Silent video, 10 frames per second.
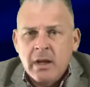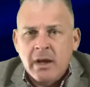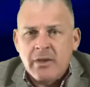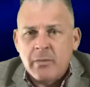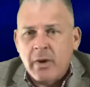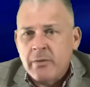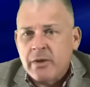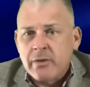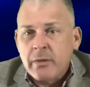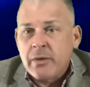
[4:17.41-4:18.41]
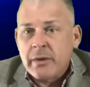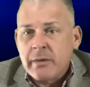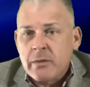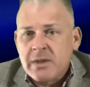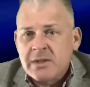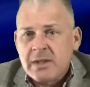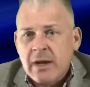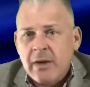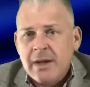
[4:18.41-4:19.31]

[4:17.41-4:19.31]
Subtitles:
The department agreed with our request, and now